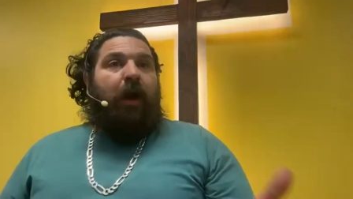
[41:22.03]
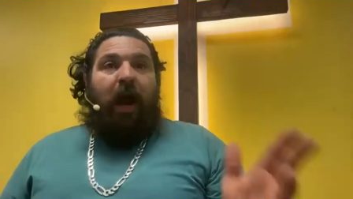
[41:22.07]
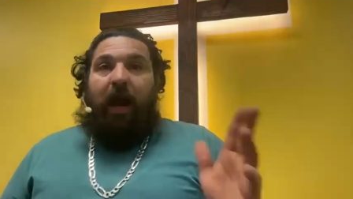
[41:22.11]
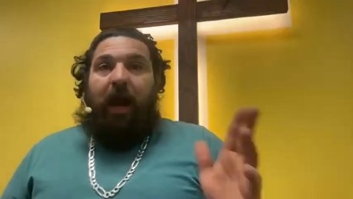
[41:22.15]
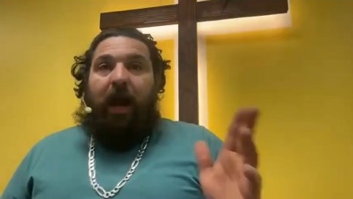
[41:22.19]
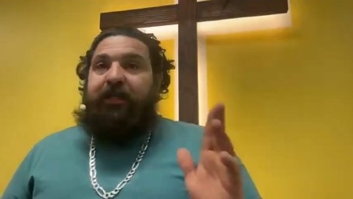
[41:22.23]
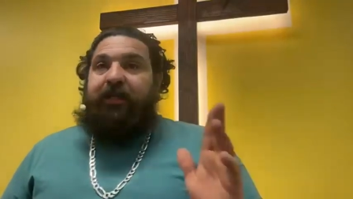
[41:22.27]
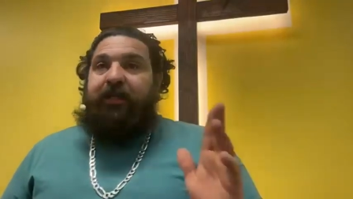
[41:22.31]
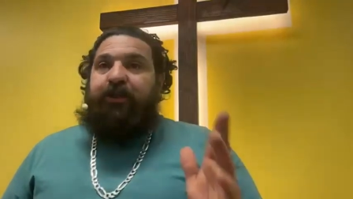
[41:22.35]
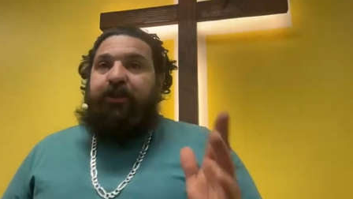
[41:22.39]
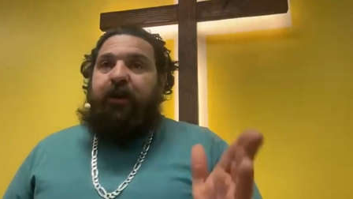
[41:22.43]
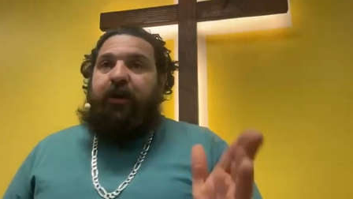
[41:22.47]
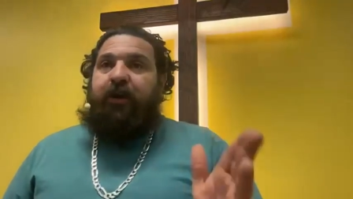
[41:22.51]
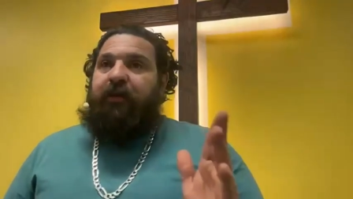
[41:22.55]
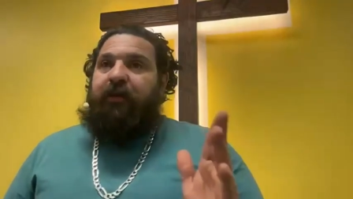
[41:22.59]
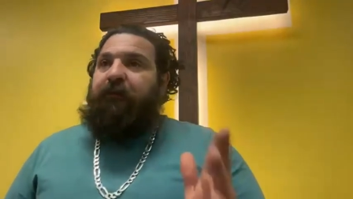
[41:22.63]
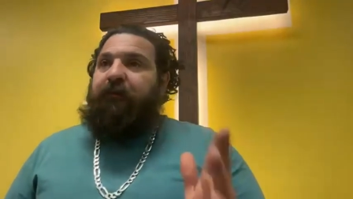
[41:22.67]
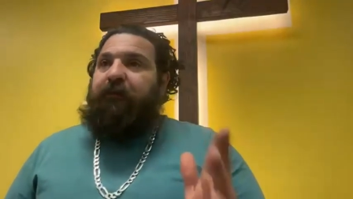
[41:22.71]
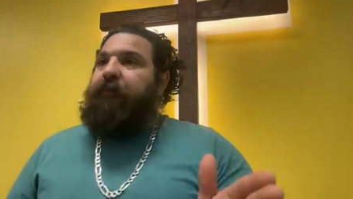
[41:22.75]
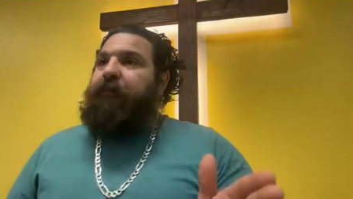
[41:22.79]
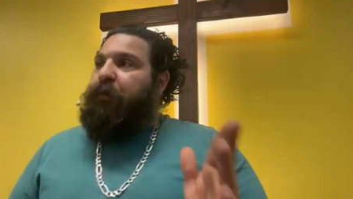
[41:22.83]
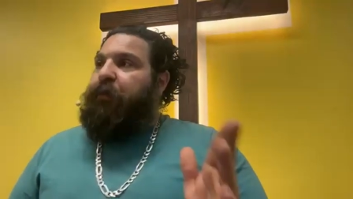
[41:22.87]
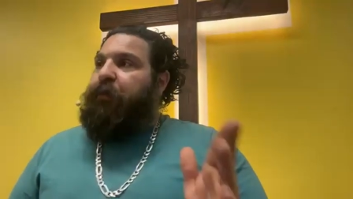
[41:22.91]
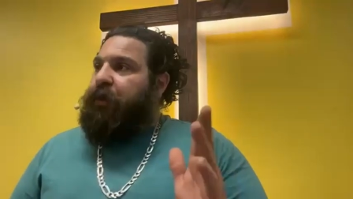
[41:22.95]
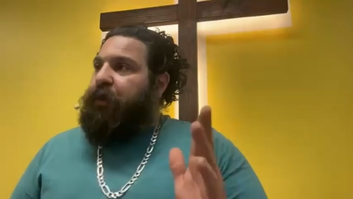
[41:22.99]
I serve
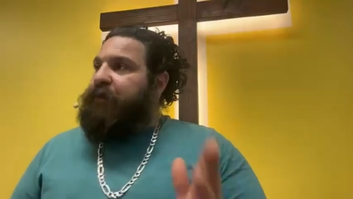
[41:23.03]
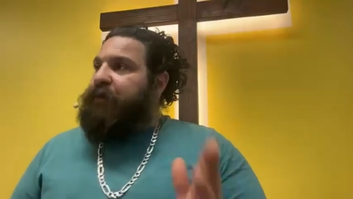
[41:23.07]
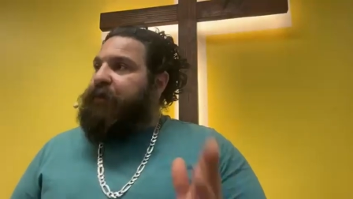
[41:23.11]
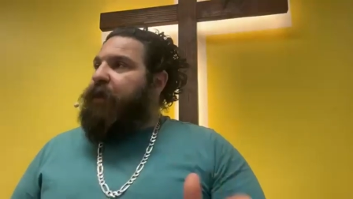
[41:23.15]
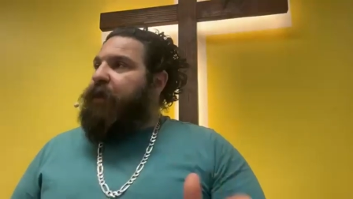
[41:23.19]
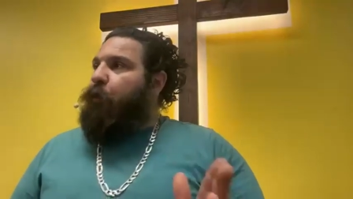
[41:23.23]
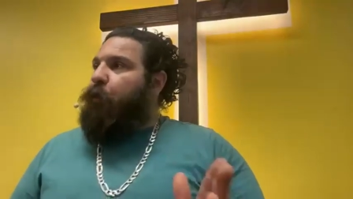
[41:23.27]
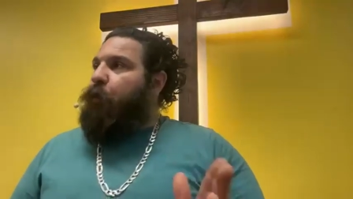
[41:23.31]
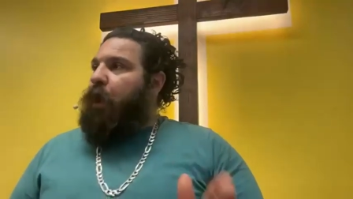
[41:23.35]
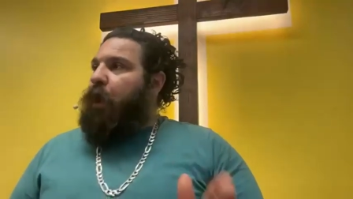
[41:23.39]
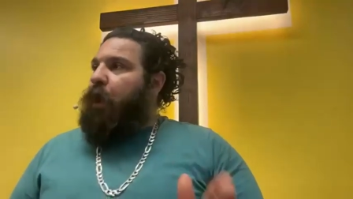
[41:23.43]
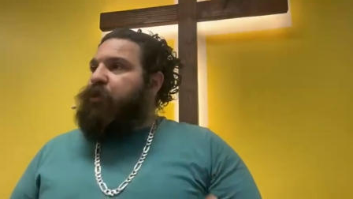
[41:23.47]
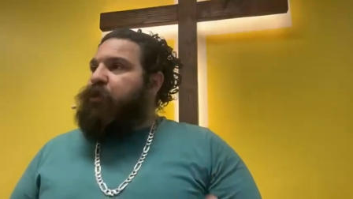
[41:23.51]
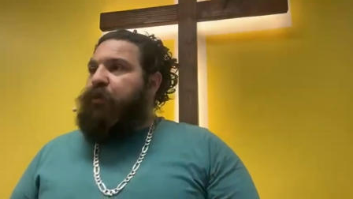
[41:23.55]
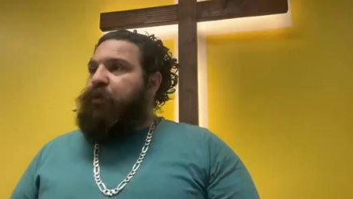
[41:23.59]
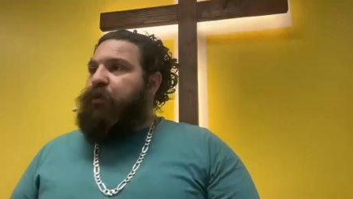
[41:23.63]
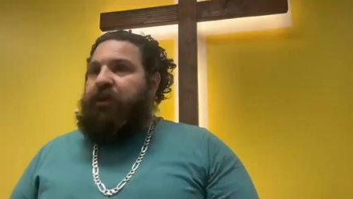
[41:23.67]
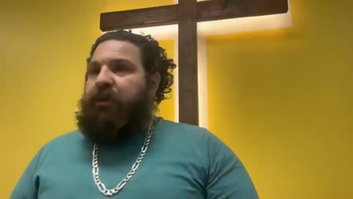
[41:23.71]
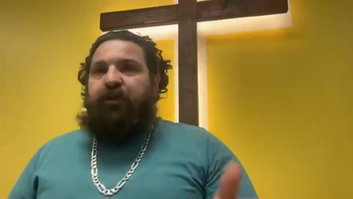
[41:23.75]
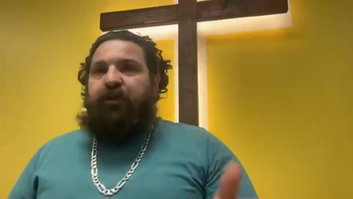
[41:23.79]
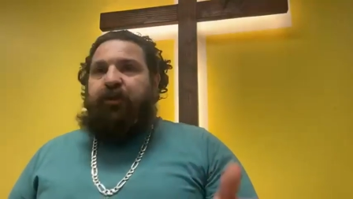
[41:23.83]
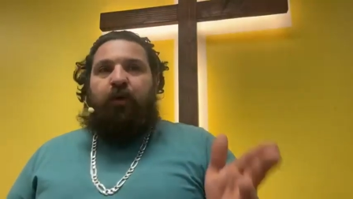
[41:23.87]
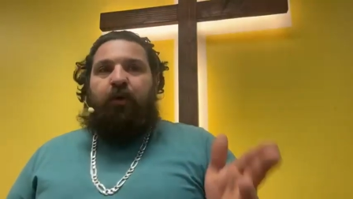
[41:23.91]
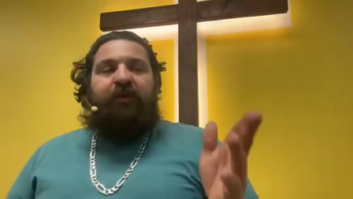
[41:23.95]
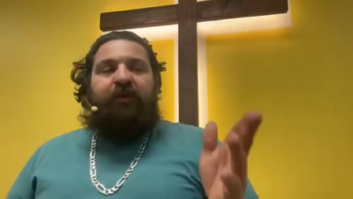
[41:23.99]
every person that walks through
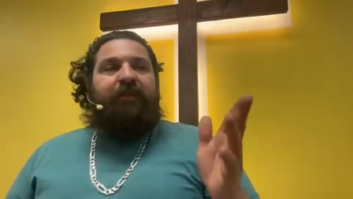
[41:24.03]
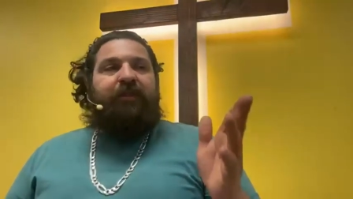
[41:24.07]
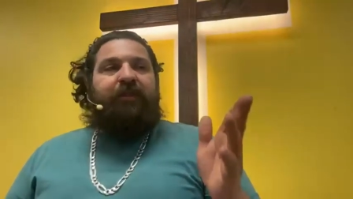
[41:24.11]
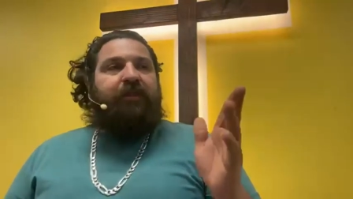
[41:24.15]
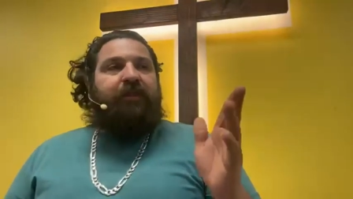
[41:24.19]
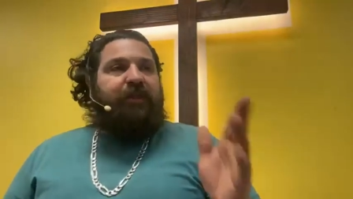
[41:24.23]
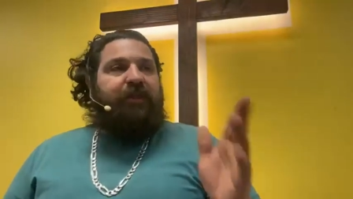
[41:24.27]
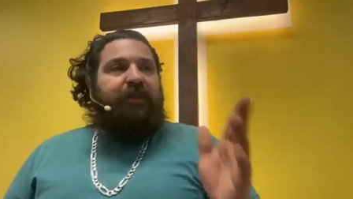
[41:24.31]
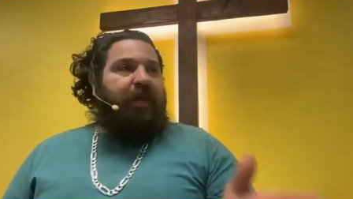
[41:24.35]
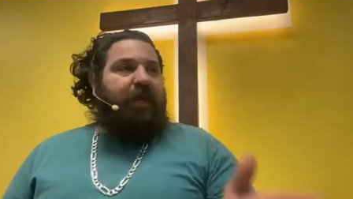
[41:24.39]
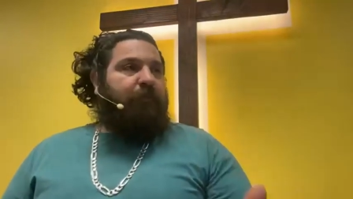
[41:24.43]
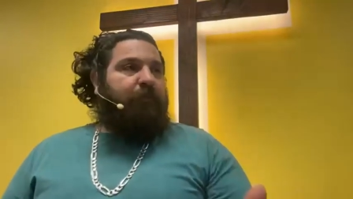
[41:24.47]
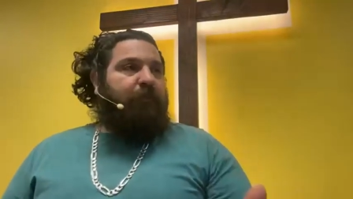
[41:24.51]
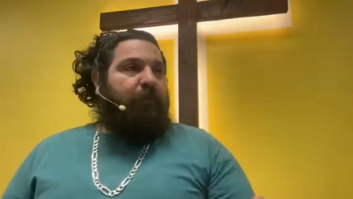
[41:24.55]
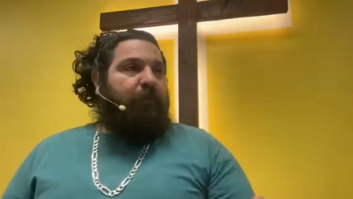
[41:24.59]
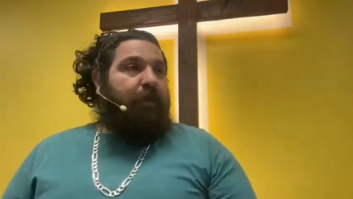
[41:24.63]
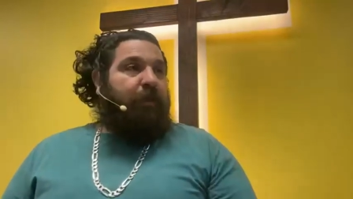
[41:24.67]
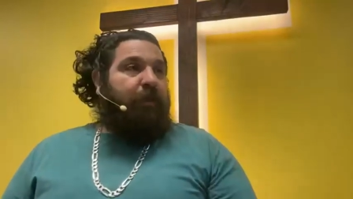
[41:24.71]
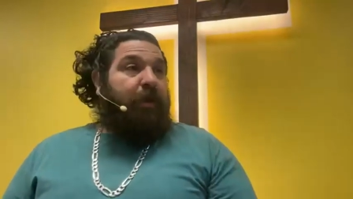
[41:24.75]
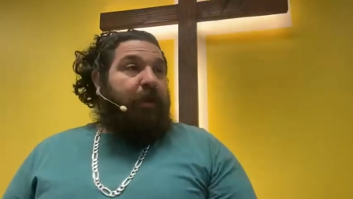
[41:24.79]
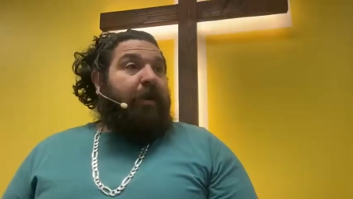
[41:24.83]
these doors the same.